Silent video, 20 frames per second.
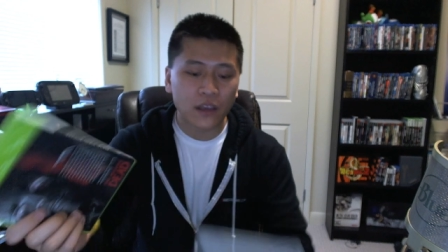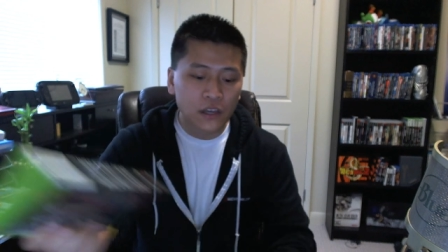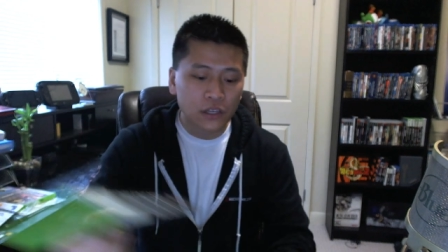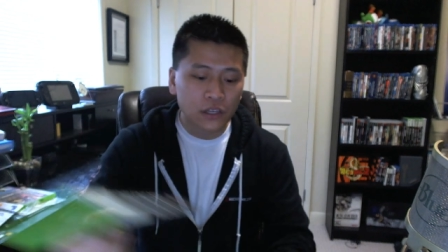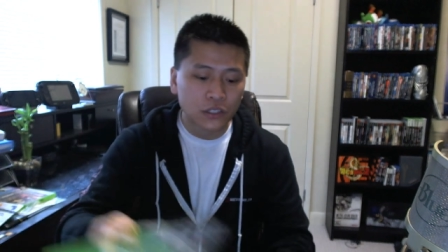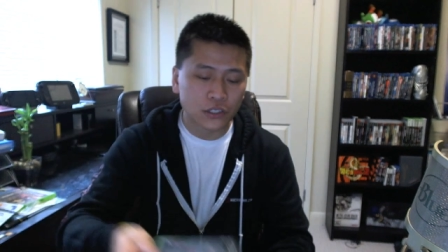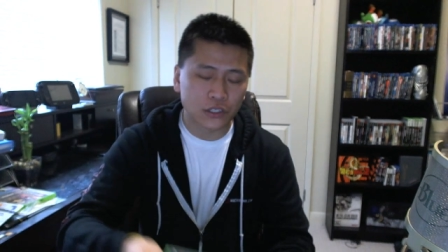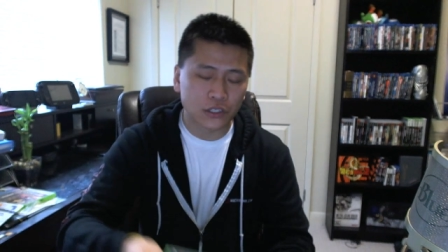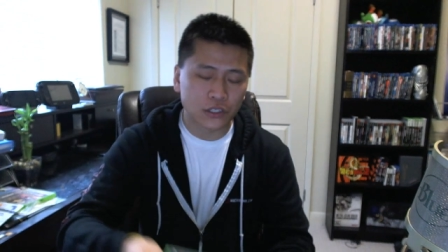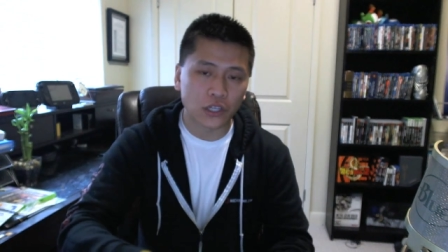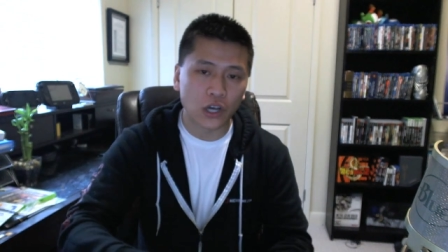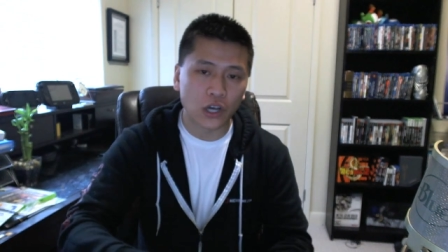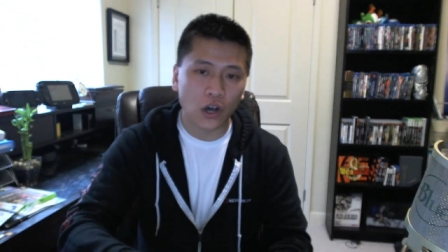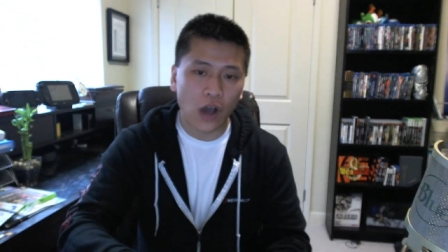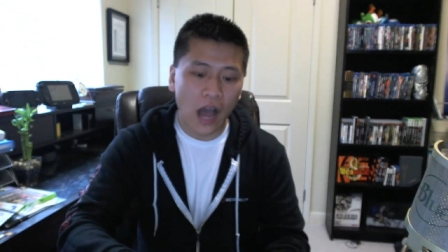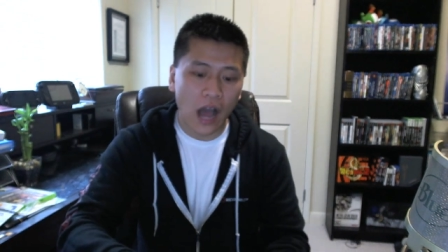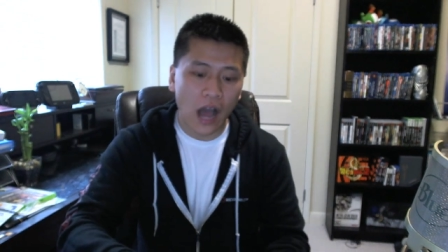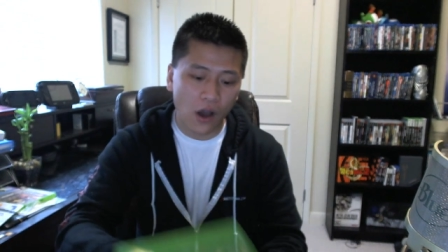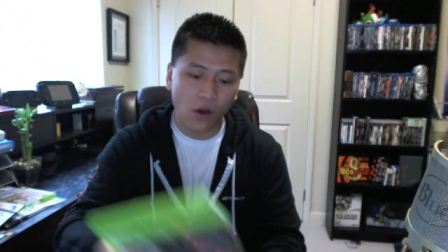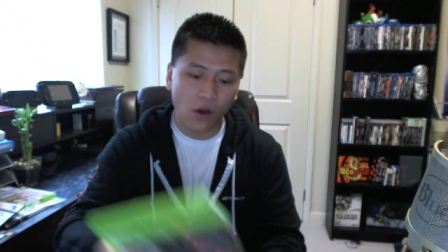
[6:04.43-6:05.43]
So
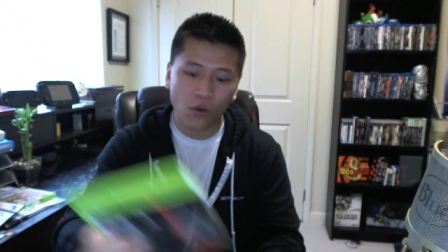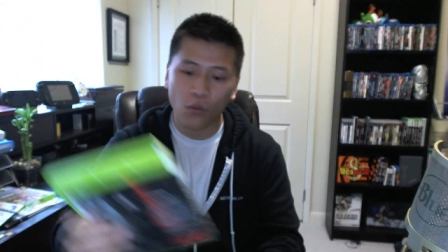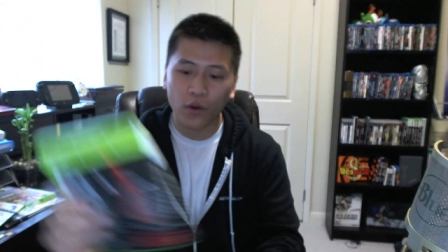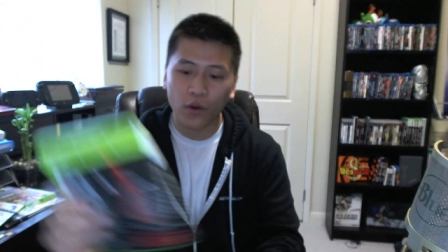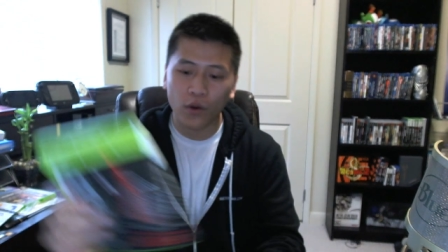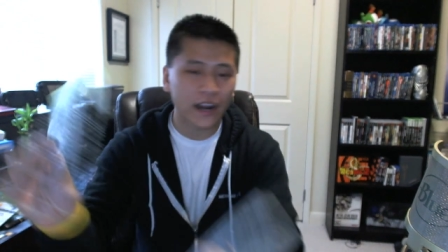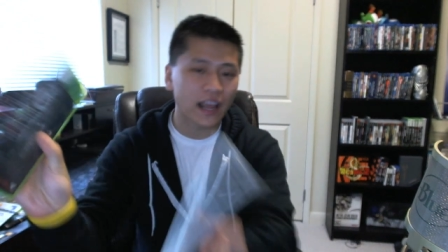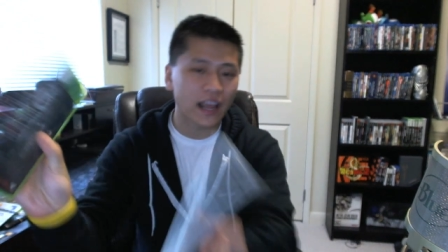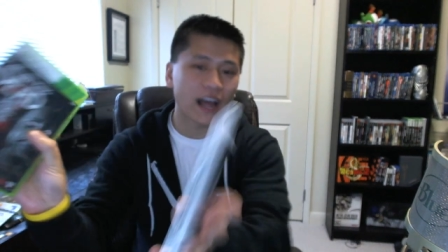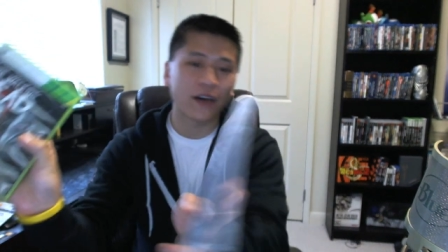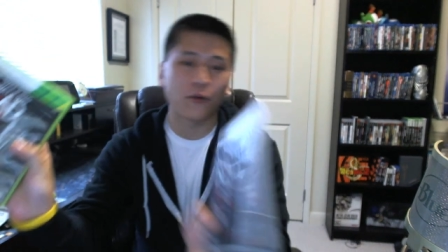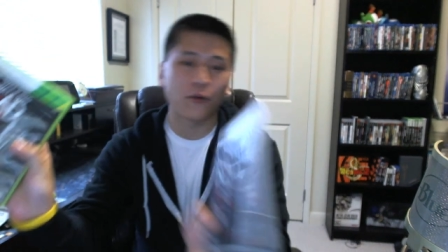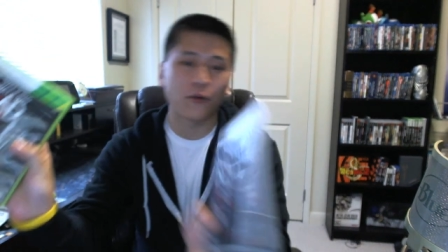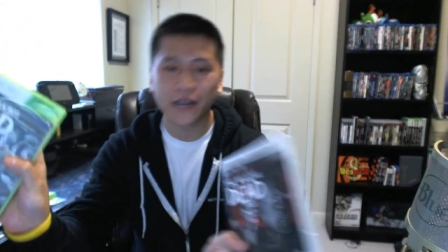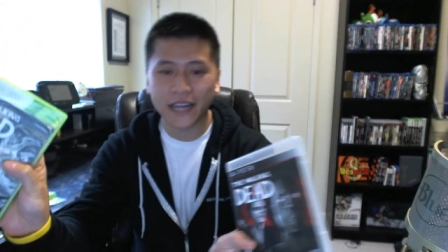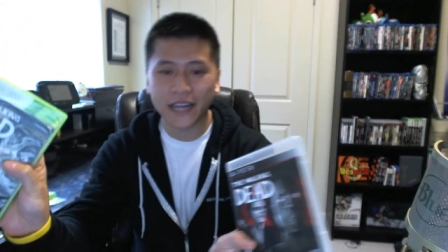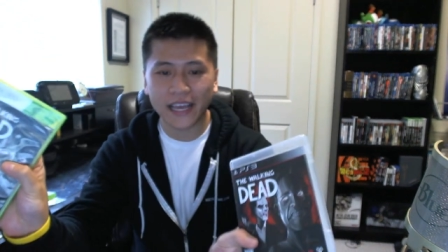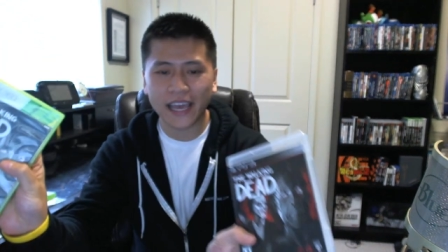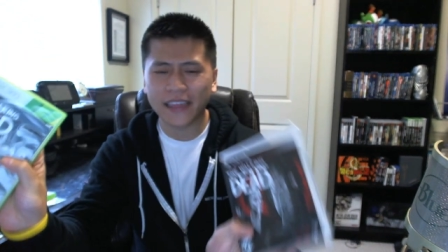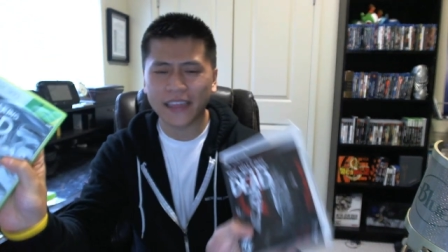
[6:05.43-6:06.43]
where I got, where
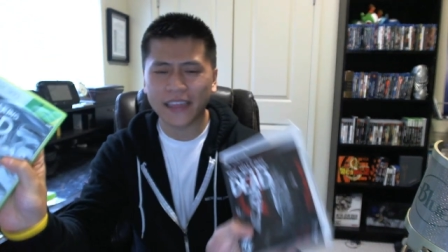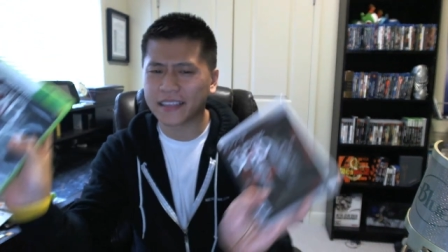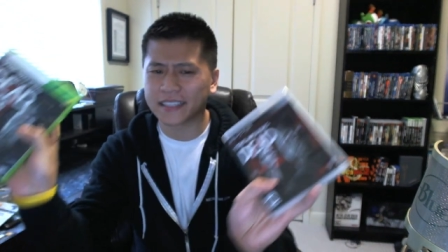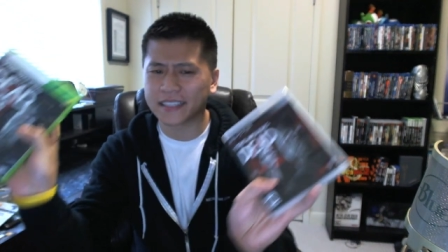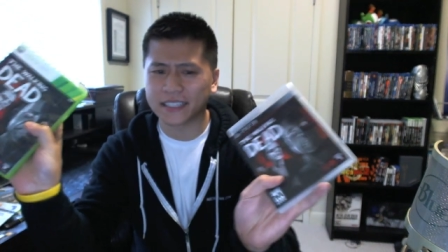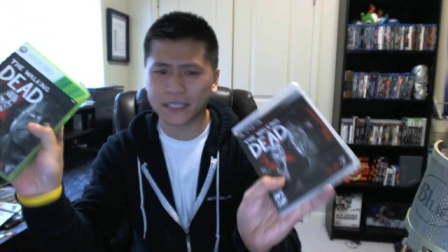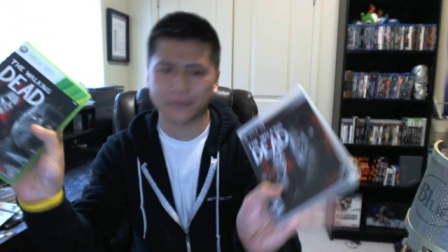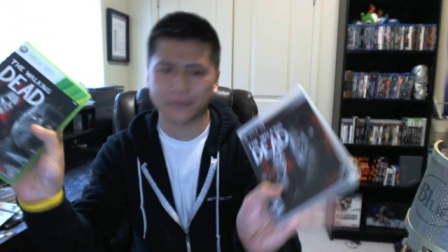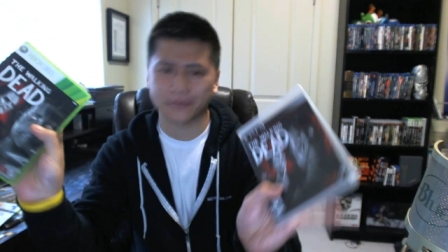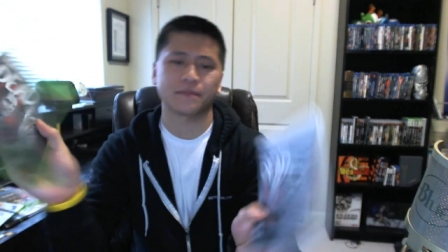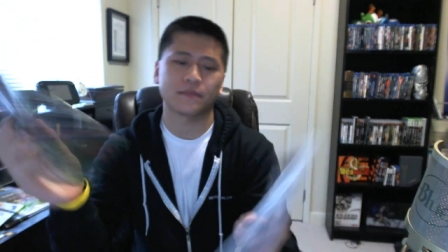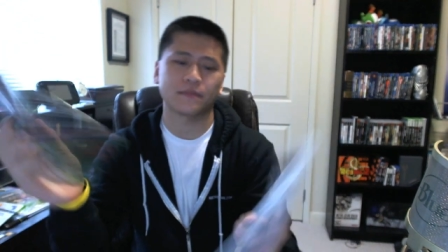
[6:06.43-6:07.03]
did I get these?